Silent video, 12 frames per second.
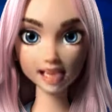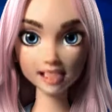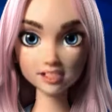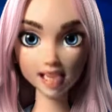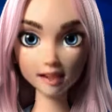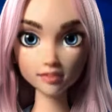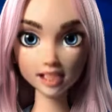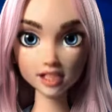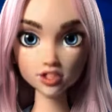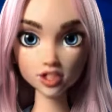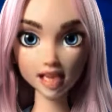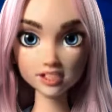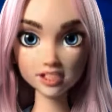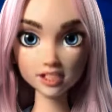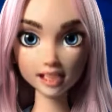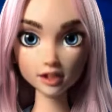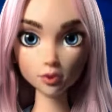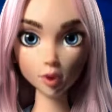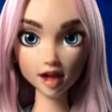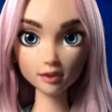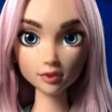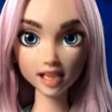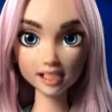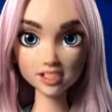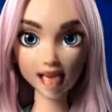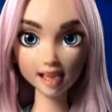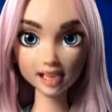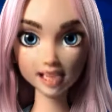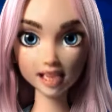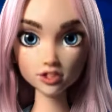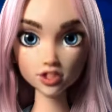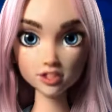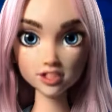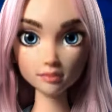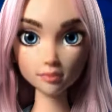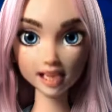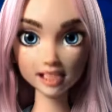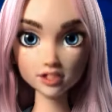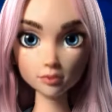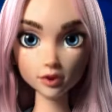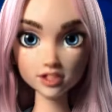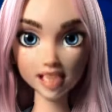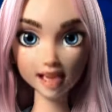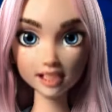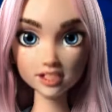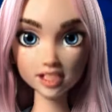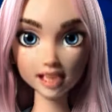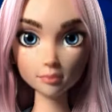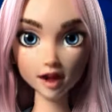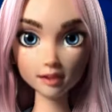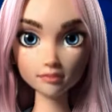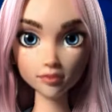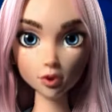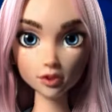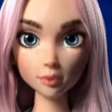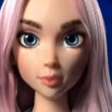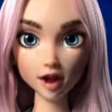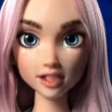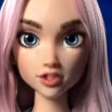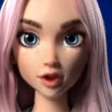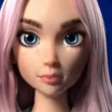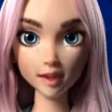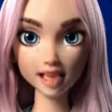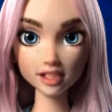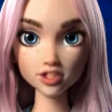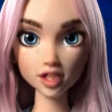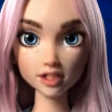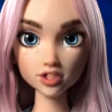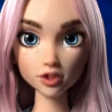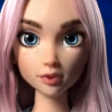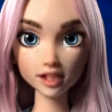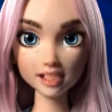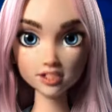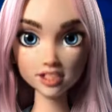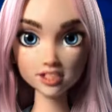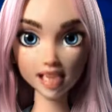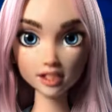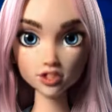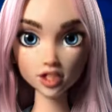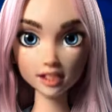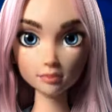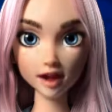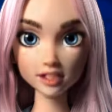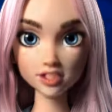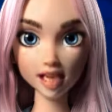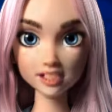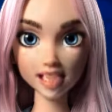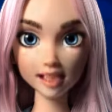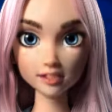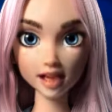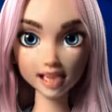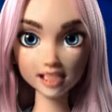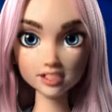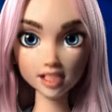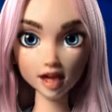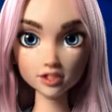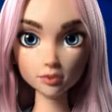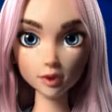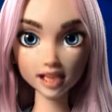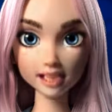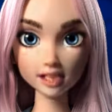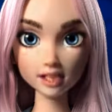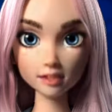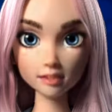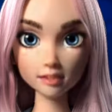Police have initiated an inquiry into allegations of police brutality by a former workshop manager during his detention by Serdang police last week.